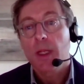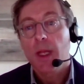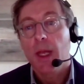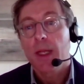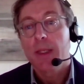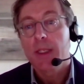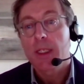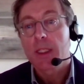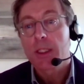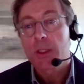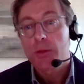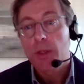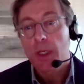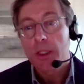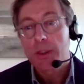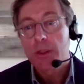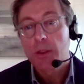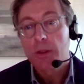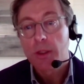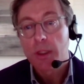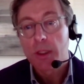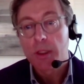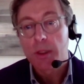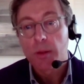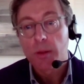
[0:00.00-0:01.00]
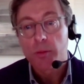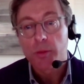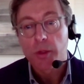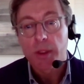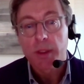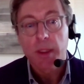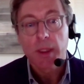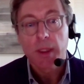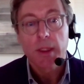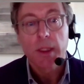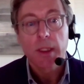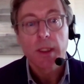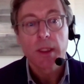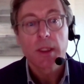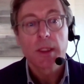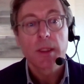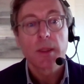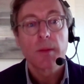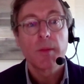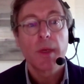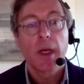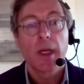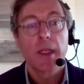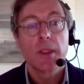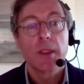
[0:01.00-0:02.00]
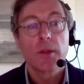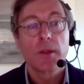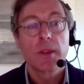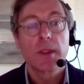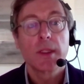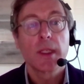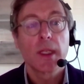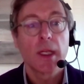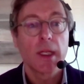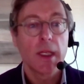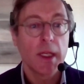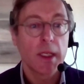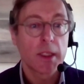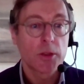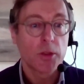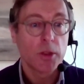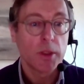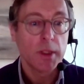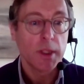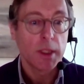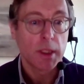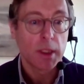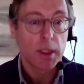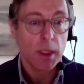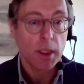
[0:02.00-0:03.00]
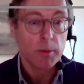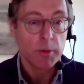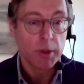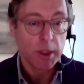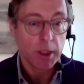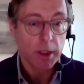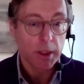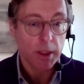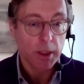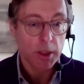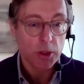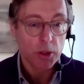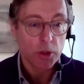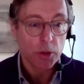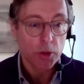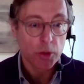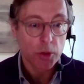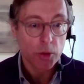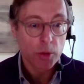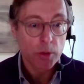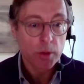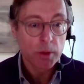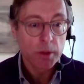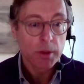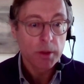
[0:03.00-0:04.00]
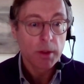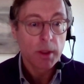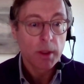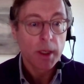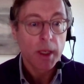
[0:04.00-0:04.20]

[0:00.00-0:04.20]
and extrajudicial proceedings by using electronic communication tools